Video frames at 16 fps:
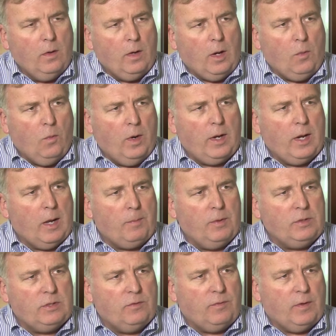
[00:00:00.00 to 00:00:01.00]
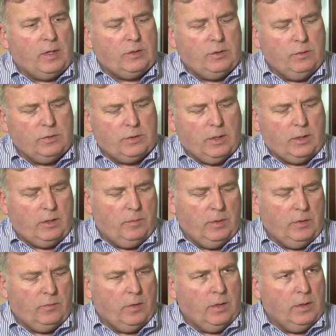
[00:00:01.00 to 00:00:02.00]
And what happens if I choose not to
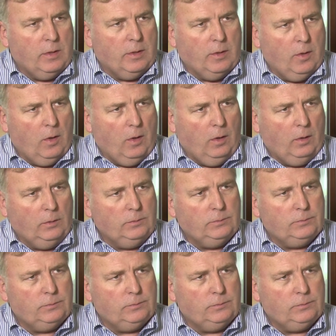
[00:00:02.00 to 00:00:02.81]
be treated at all?